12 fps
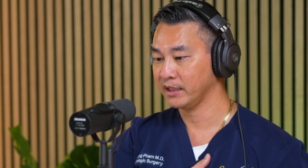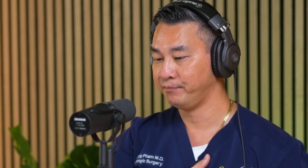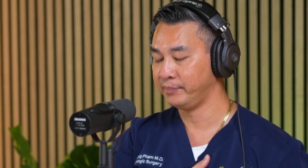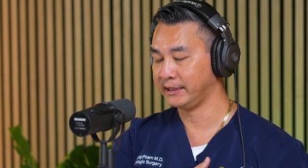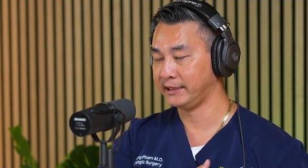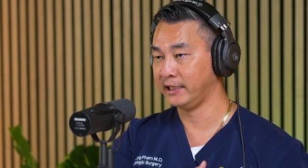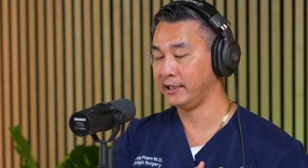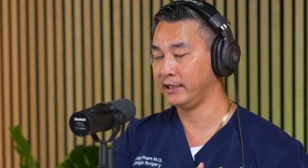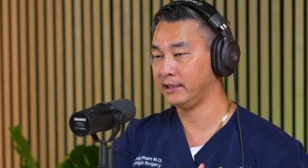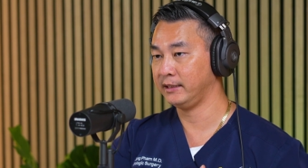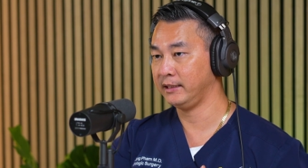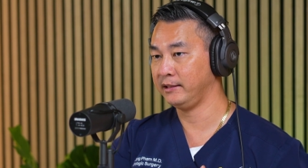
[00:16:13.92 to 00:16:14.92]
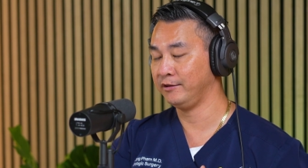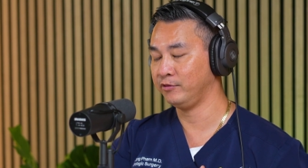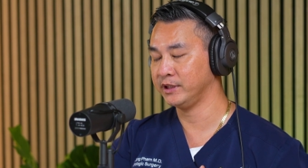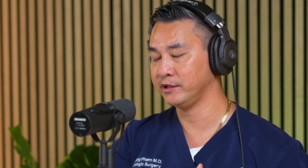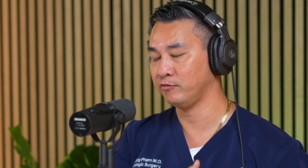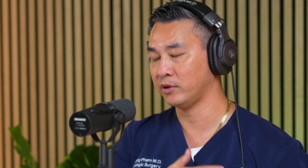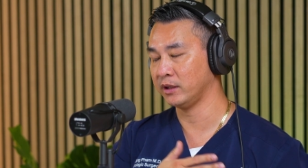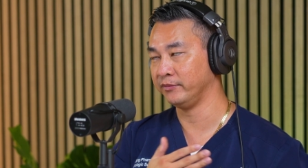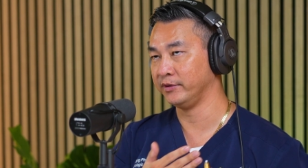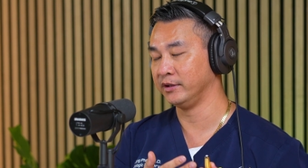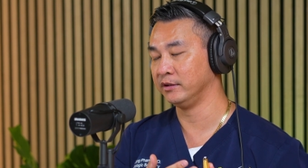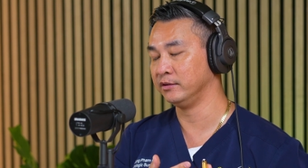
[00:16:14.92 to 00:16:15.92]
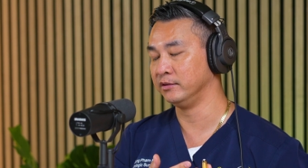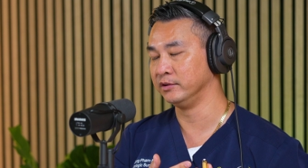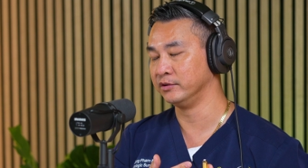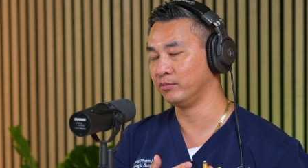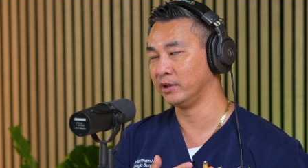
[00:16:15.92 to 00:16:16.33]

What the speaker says: But then it wasn't one of those